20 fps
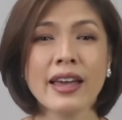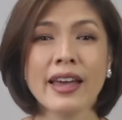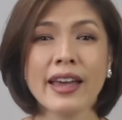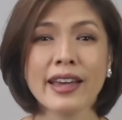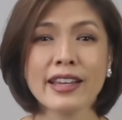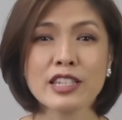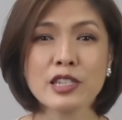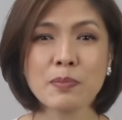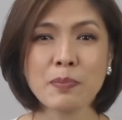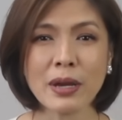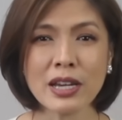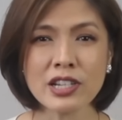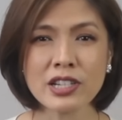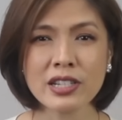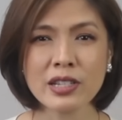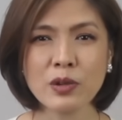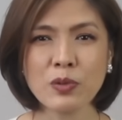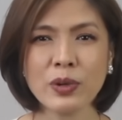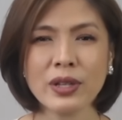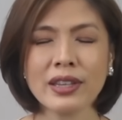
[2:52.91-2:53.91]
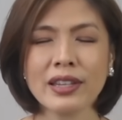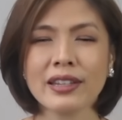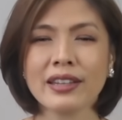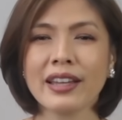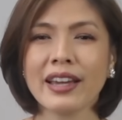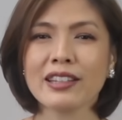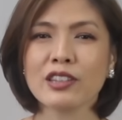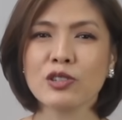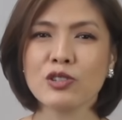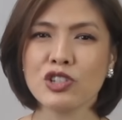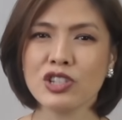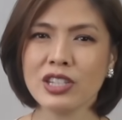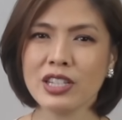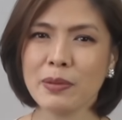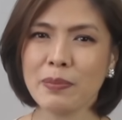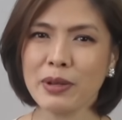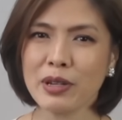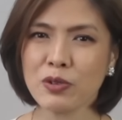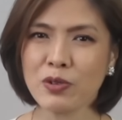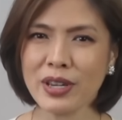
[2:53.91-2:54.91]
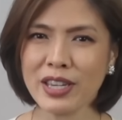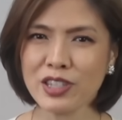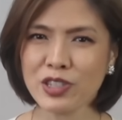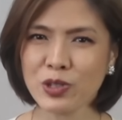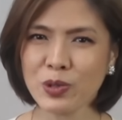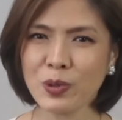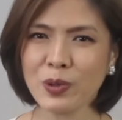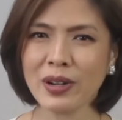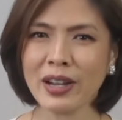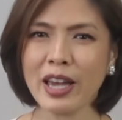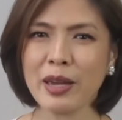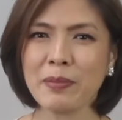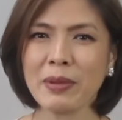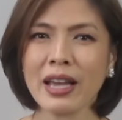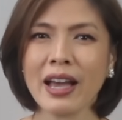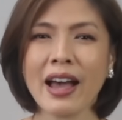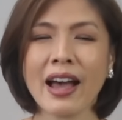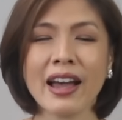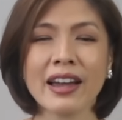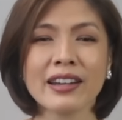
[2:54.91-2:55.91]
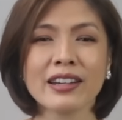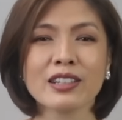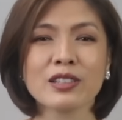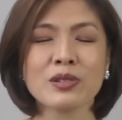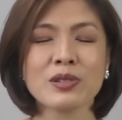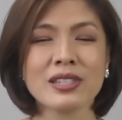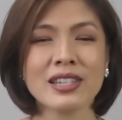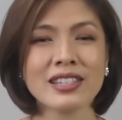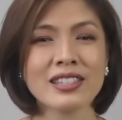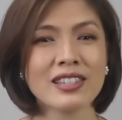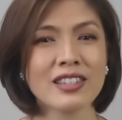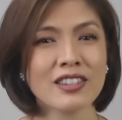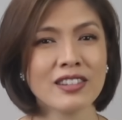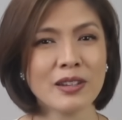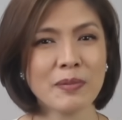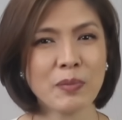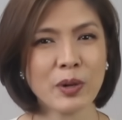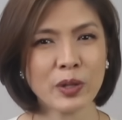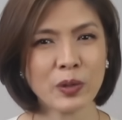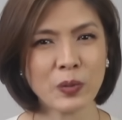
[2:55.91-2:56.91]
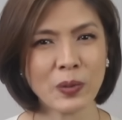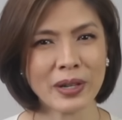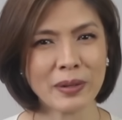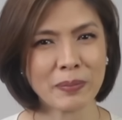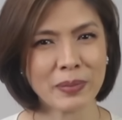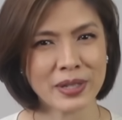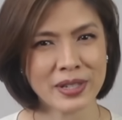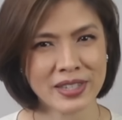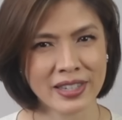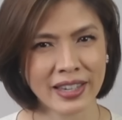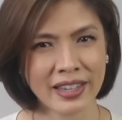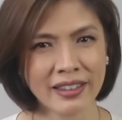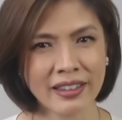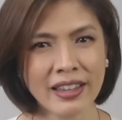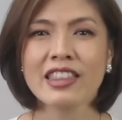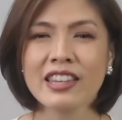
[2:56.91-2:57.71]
especially with the debt-to-GDP ratio climbing higher to 63.1%.